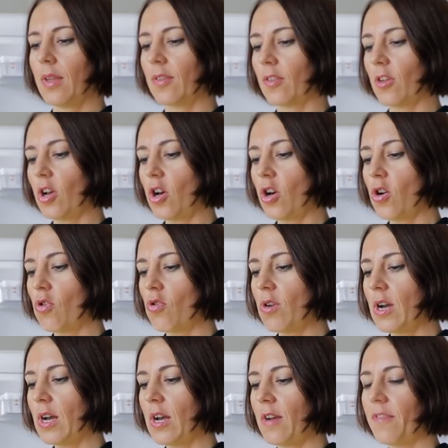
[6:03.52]
So
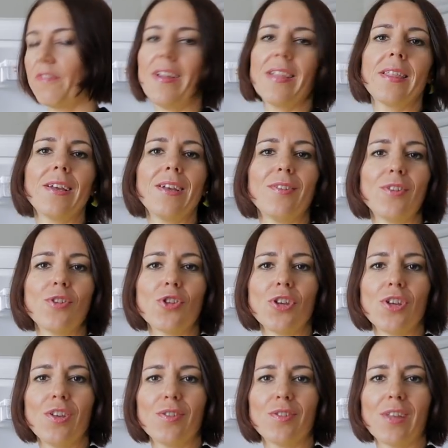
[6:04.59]
uh, feta is a
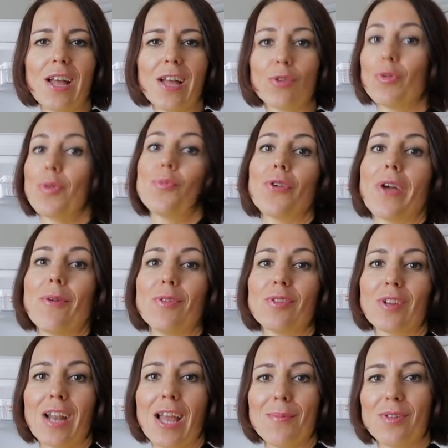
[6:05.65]
cheese that we
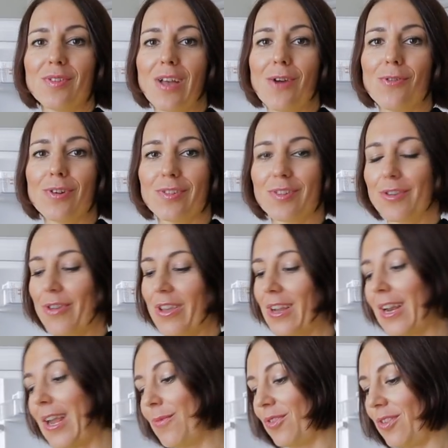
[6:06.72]
Bulgarians claim it's ours,
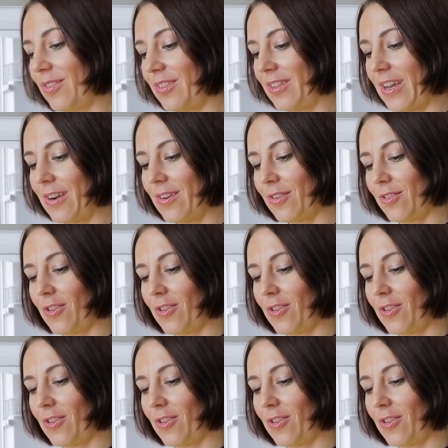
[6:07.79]
Greek claims it's theirs.